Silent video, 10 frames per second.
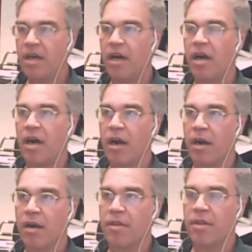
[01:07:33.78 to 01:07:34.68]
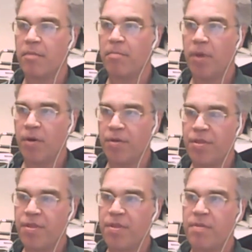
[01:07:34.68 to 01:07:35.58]
are they're
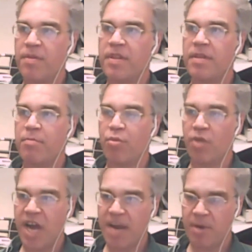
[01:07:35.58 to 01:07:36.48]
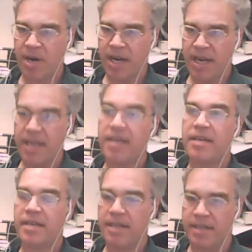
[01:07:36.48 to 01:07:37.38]
both the primary
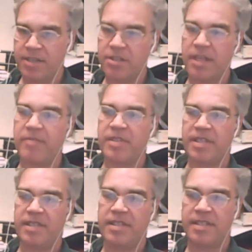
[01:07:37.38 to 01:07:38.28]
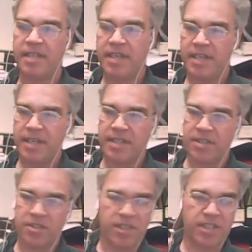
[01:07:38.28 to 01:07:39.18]
initial emphasis
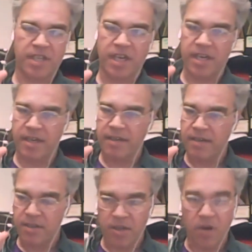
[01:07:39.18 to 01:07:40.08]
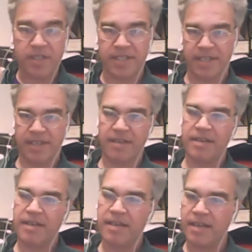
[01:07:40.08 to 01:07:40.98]
is just on noticing
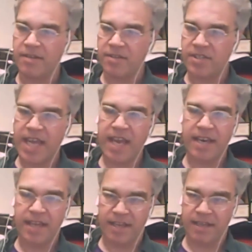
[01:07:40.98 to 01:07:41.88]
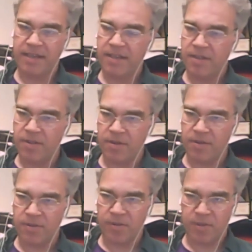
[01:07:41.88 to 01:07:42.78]
and understanding
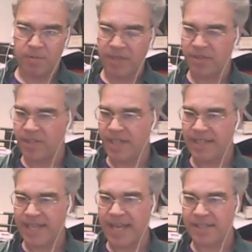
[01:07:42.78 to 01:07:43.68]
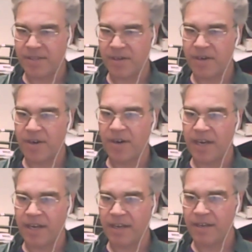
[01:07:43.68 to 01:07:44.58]
those mental states as they're
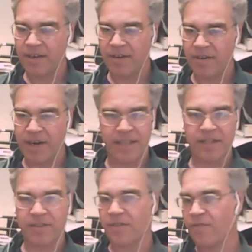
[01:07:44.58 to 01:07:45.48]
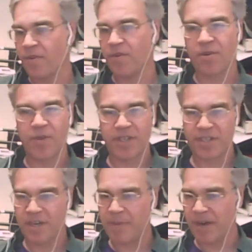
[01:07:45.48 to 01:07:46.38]
occurring, right? And then there's a further
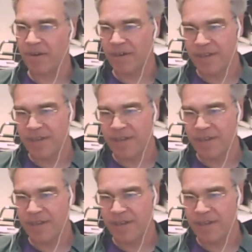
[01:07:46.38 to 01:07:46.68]
question about